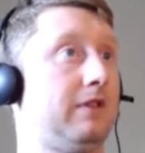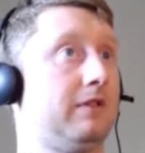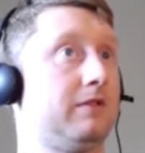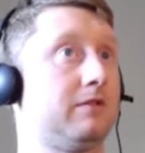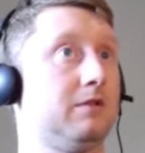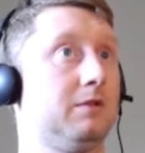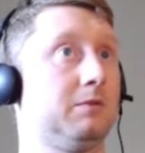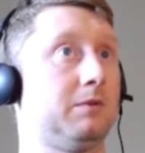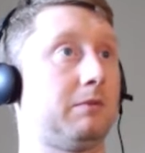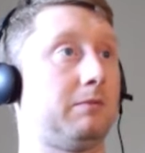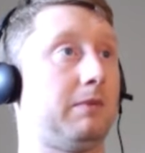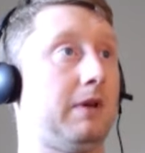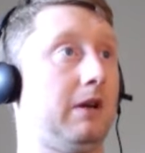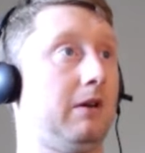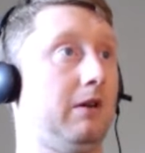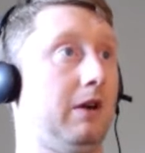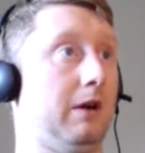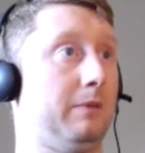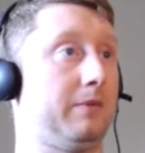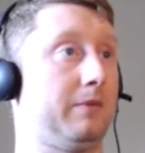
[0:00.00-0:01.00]
And there's no more
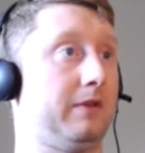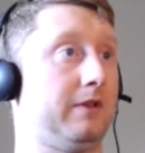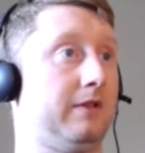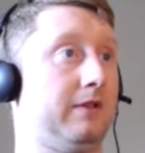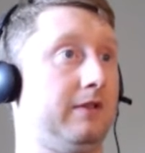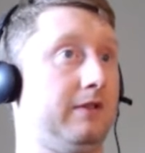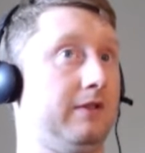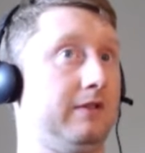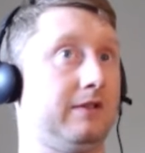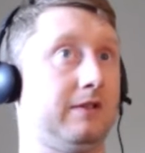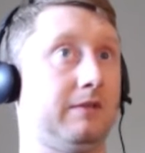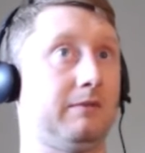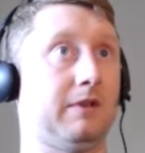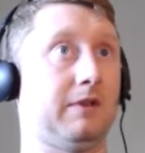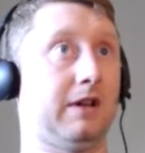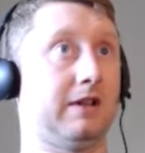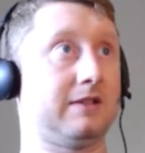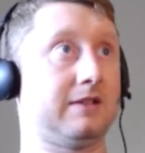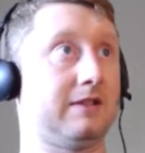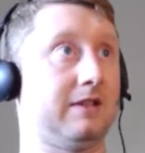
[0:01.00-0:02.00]
pair opportunities.
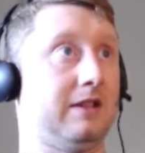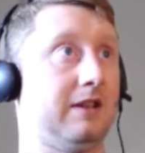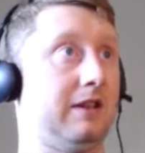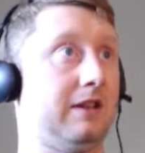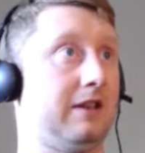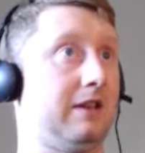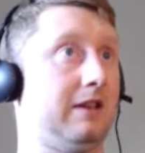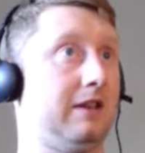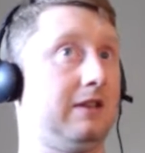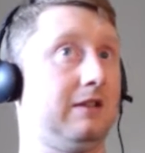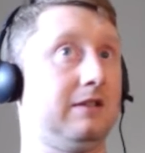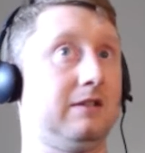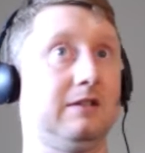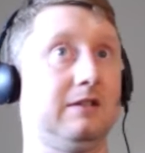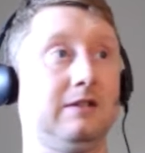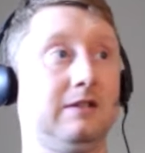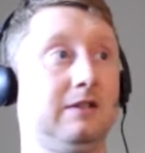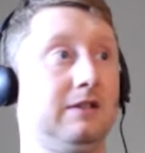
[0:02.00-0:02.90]
I'm not seeing any.